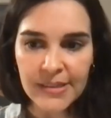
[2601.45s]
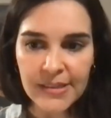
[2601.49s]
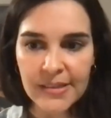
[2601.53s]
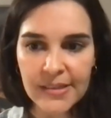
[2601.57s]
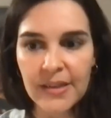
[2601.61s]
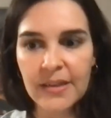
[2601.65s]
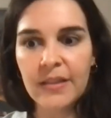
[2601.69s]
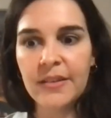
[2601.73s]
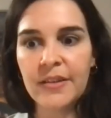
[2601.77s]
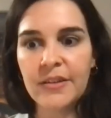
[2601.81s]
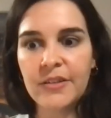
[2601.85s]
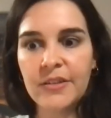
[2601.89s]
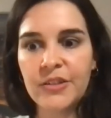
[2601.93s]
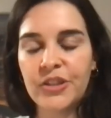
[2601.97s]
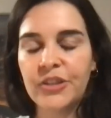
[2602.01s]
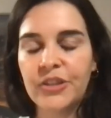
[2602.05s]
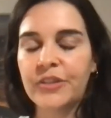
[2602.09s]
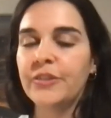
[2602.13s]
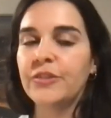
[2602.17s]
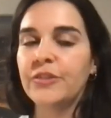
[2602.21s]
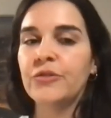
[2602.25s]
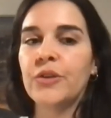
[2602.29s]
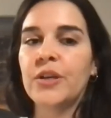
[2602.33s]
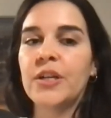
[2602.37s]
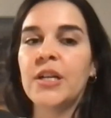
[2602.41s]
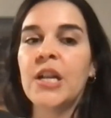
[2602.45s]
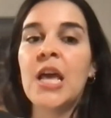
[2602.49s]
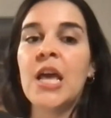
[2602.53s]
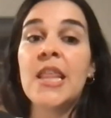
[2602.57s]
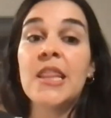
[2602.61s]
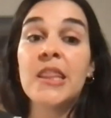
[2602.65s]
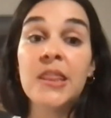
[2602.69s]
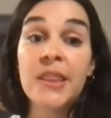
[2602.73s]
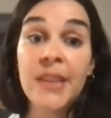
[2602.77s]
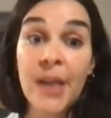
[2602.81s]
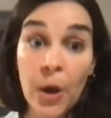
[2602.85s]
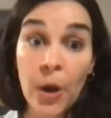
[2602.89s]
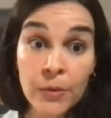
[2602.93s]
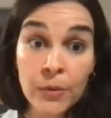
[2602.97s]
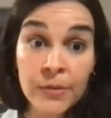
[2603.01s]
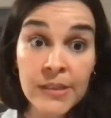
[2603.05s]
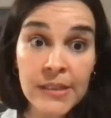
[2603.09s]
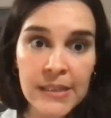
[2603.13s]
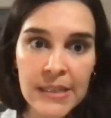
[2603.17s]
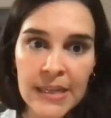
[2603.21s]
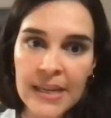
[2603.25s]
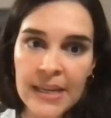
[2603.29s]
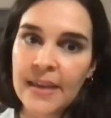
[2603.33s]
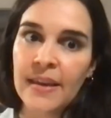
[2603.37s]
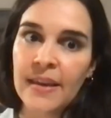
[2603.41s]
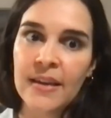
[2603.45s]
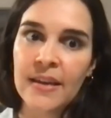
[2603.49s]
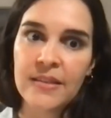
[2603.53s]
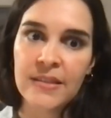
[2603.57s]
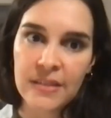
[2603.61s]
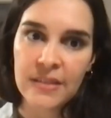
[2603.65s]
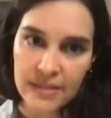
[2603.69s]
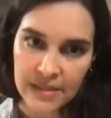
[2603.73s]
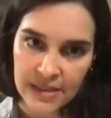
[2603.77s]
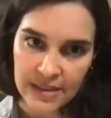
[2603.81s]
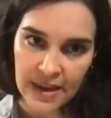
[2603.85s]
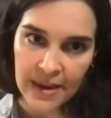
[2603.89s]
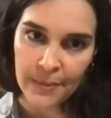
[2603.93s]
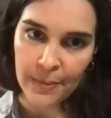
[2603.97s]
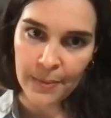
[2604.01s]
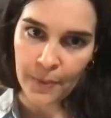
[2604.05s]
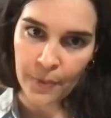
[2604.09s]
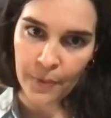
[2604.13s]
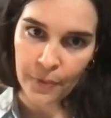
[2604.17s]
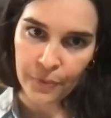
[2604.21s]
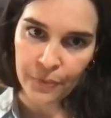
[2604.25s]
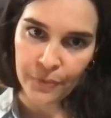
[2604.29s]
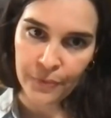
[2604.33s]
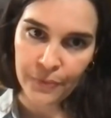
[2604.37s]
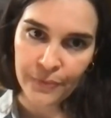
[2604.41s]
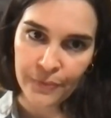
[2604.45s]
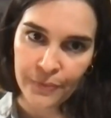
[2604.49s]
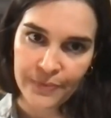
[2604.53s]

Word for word: tell their children, don't sing at the table.